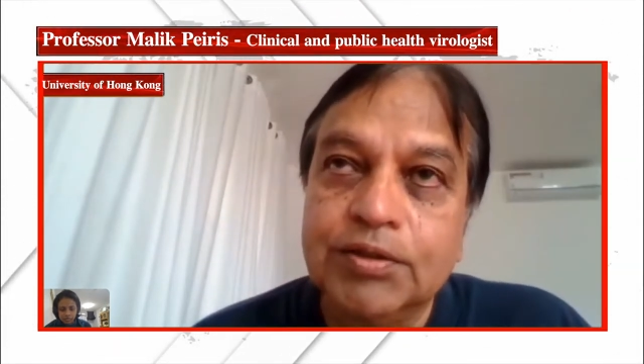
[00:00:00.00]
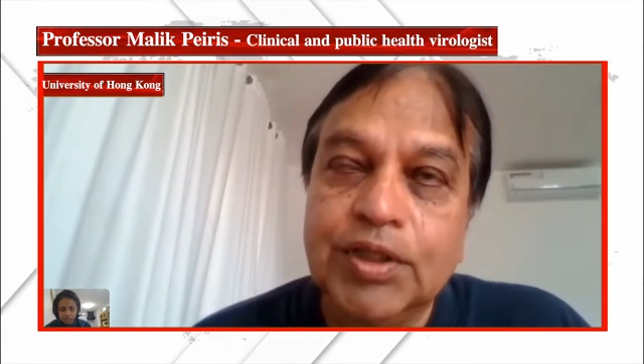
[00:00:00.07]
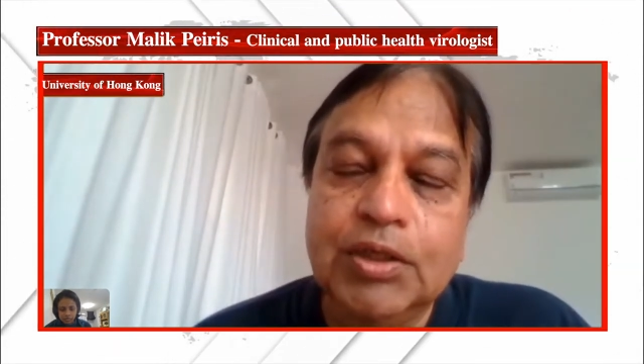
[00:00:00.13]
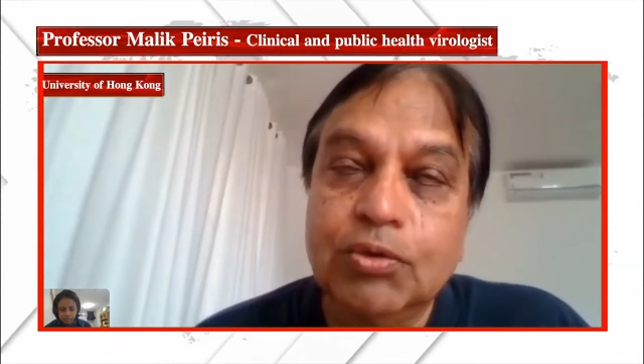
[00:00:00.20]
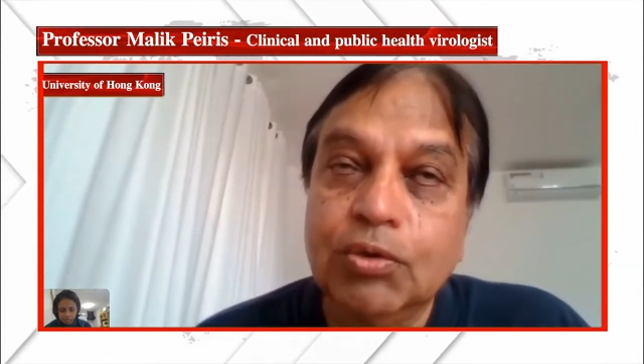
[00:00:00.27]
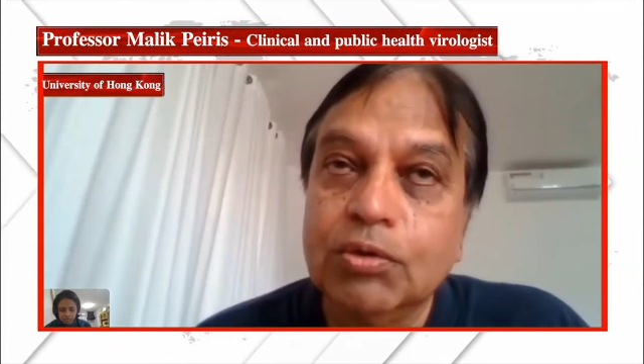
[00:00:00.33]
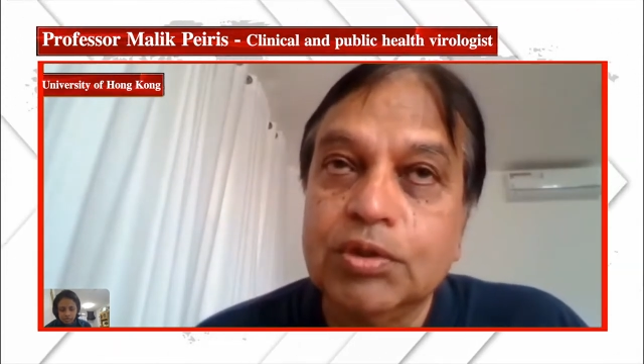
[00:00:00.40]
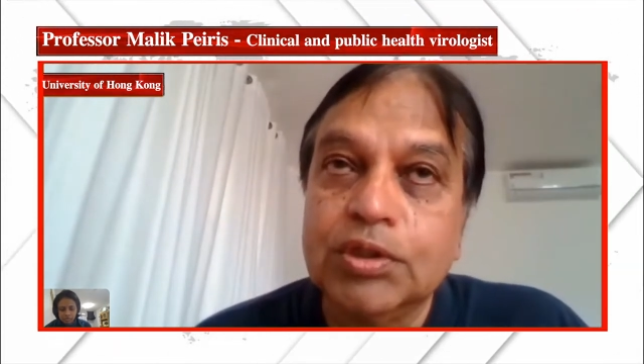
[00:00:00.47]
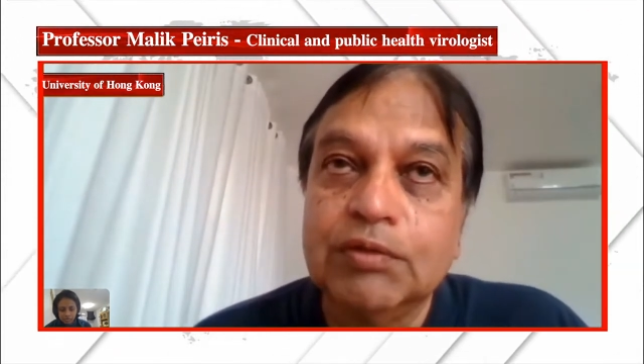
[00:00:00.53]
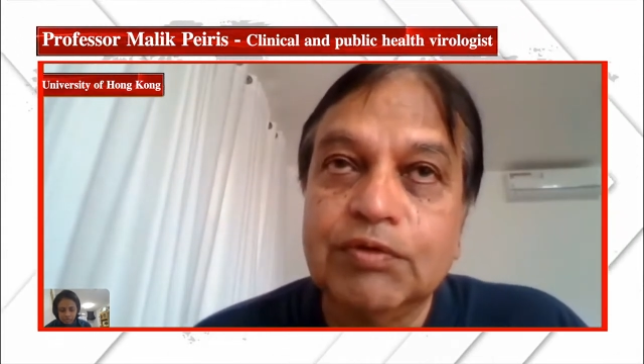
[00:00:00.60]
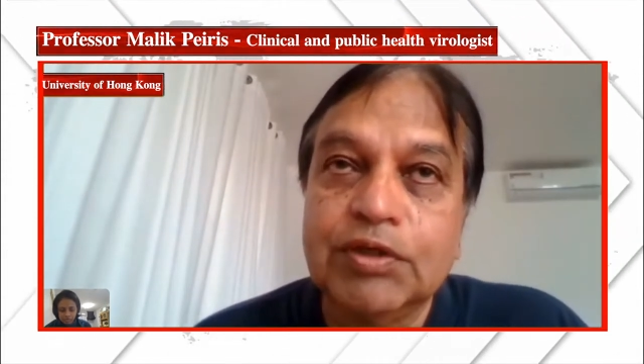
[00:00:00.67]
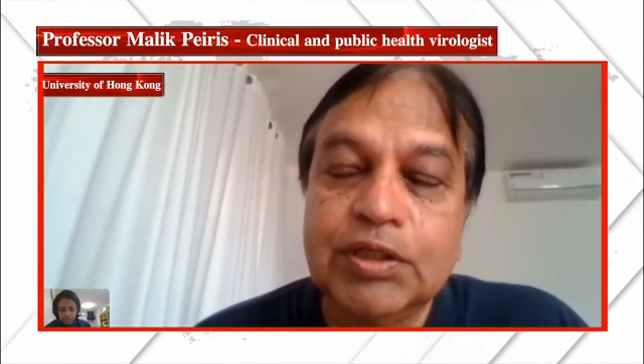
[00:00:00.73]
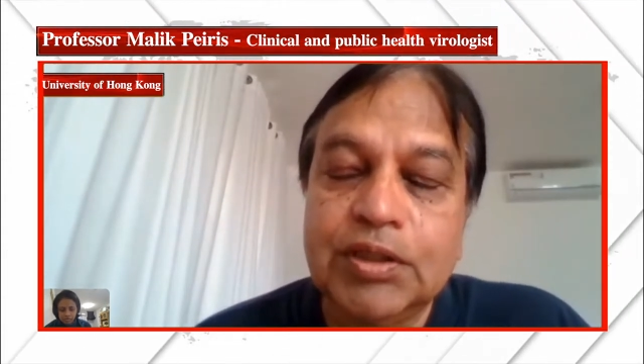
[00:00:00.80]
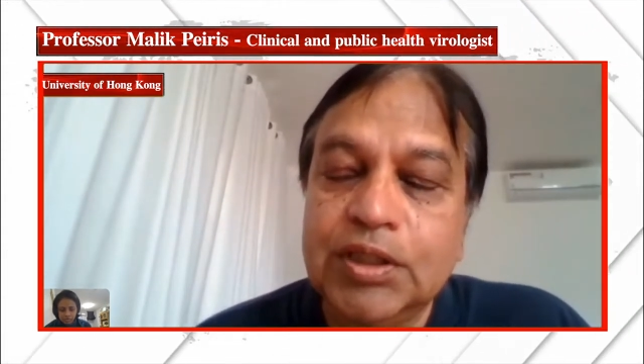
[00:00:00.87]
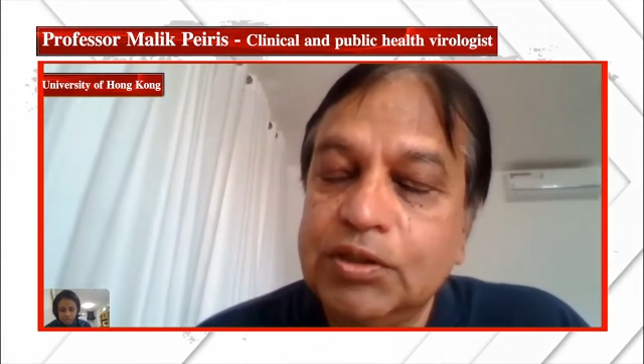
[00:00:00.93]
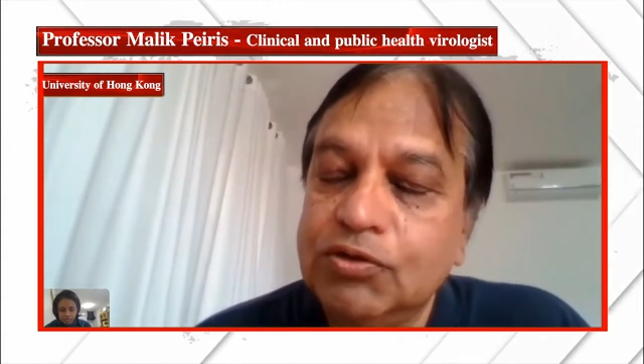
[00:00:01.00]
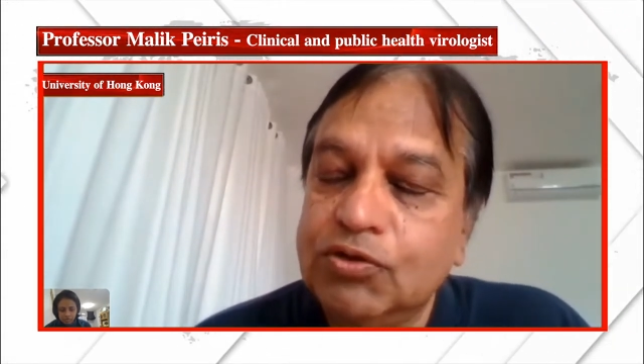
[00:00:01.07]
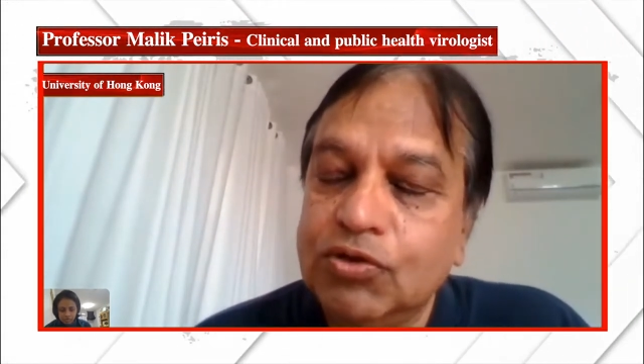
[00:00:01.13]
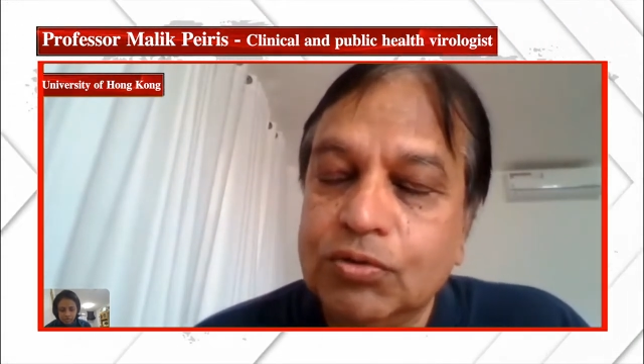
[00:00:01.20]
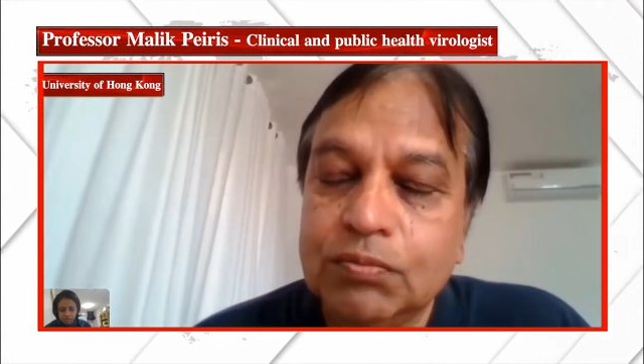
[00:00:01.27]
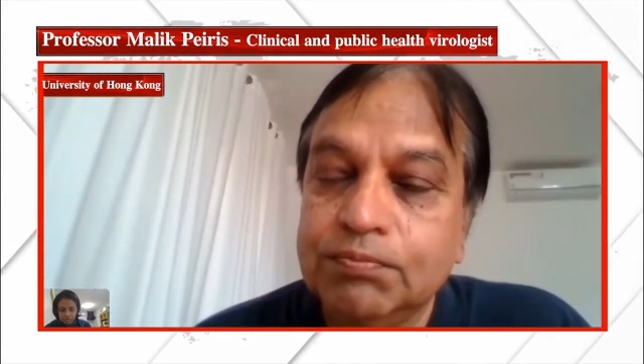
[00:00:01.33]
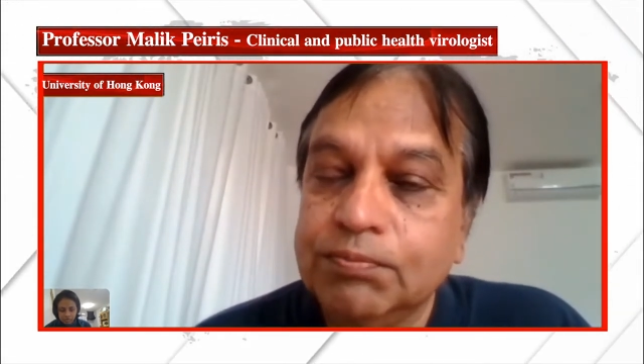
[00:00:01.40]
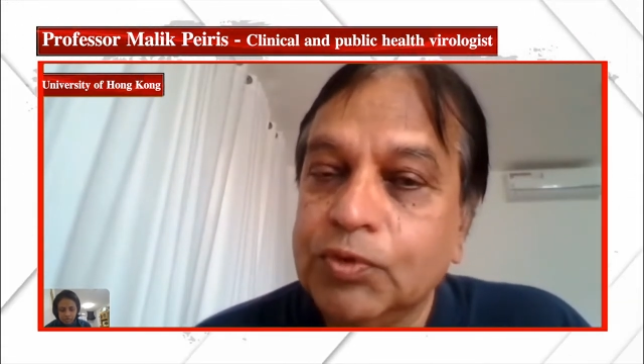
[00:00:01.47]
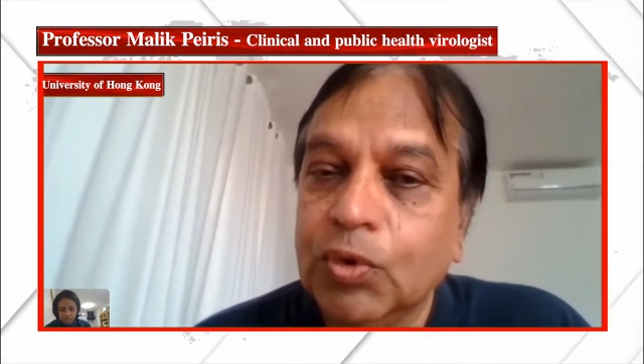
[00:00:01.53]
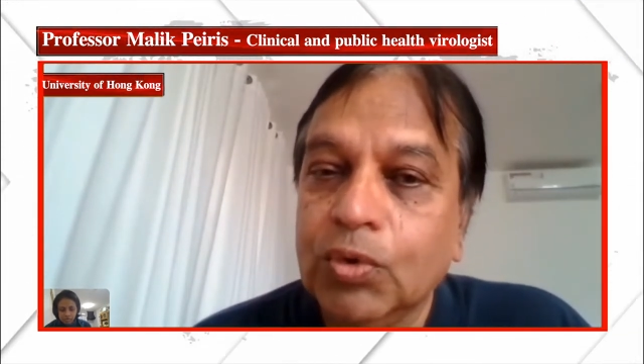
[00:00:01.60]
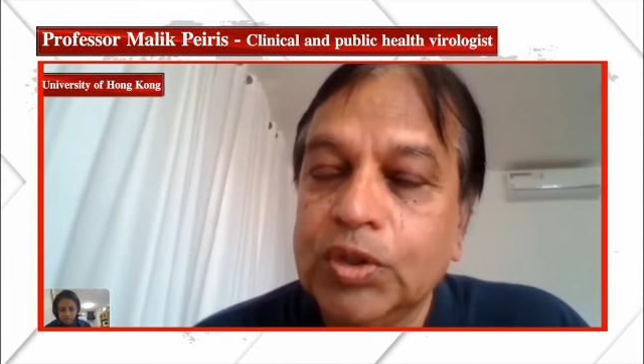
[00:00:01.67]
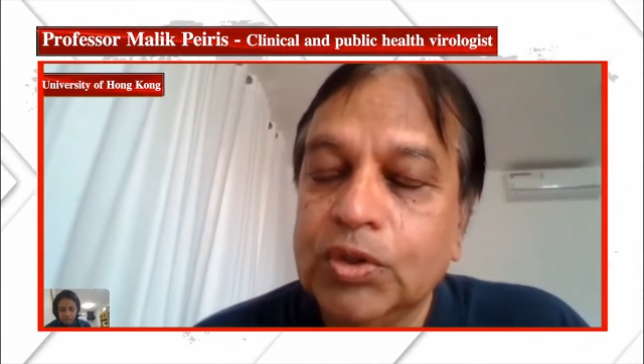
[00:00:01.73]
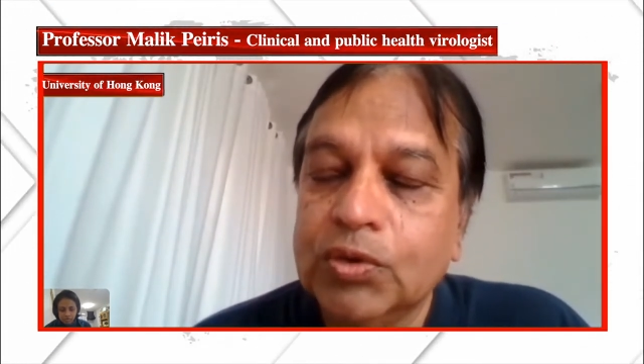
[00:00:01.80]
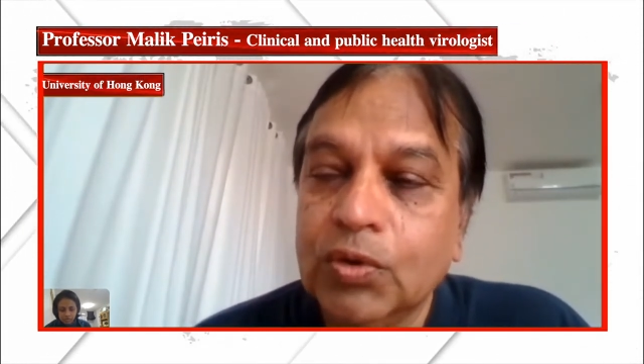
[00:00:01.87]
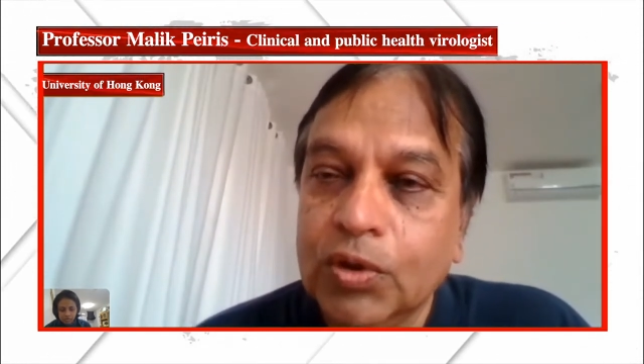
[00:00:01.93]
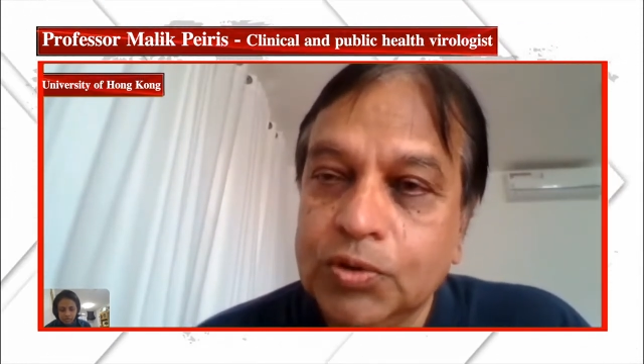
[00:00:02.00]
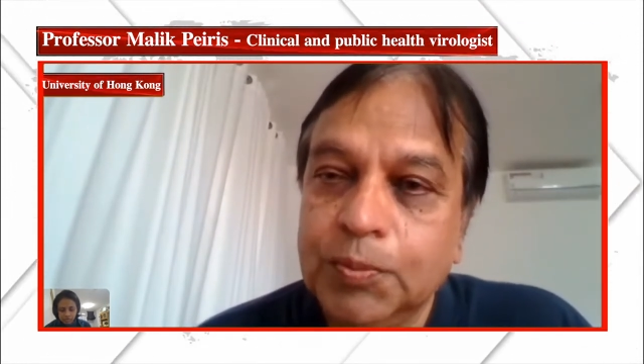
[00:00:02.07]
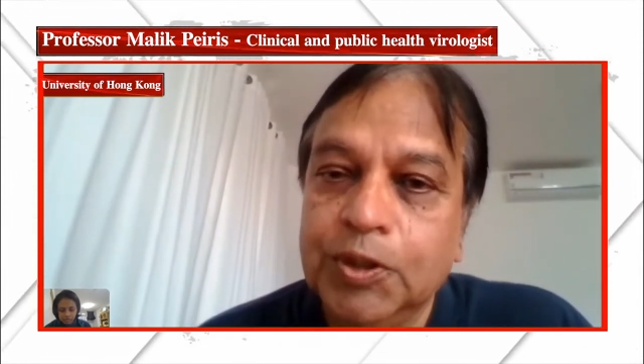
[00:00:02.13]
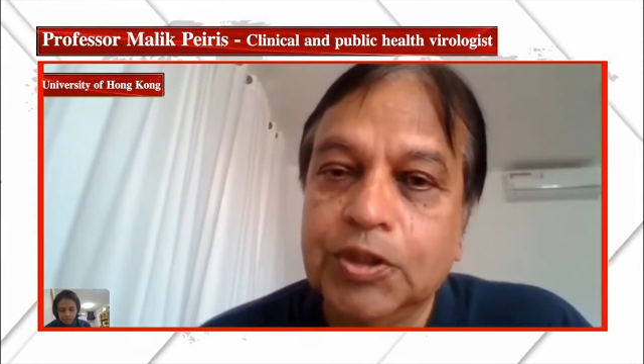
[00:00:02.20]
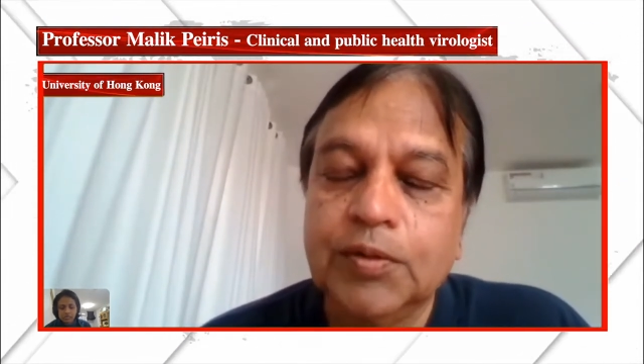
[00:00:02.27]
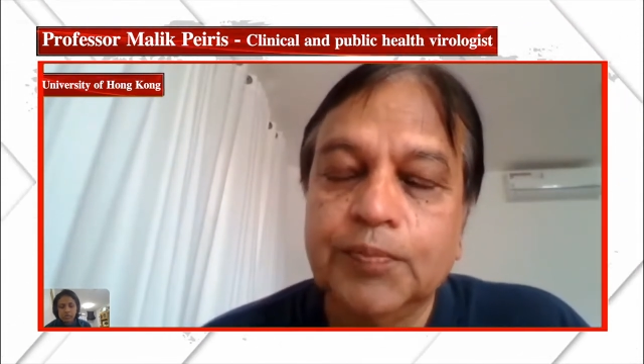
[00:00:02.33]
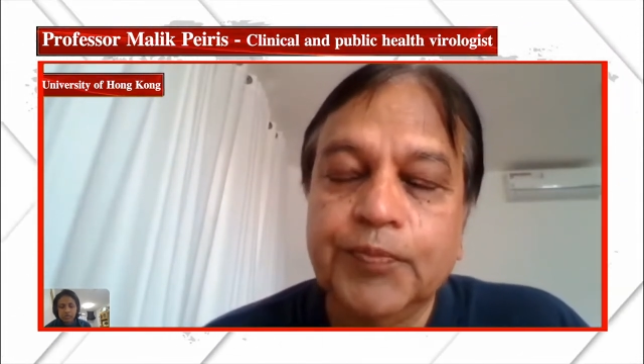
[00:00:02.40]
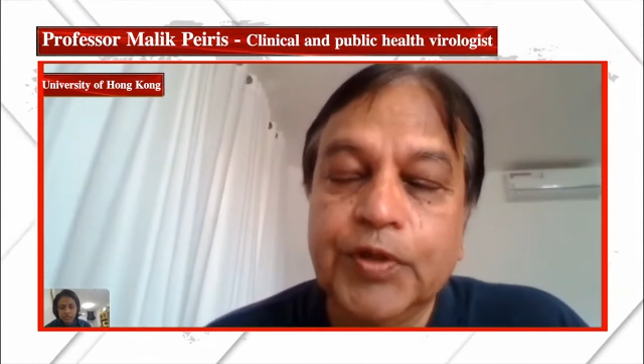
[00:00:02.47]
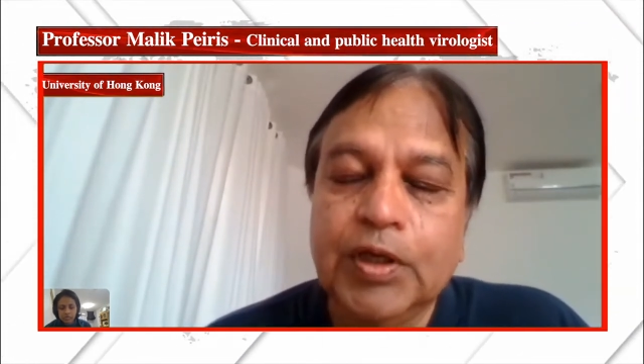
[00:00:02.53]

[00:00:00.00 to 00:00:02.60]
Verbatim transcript: They don't even need to go into hospital.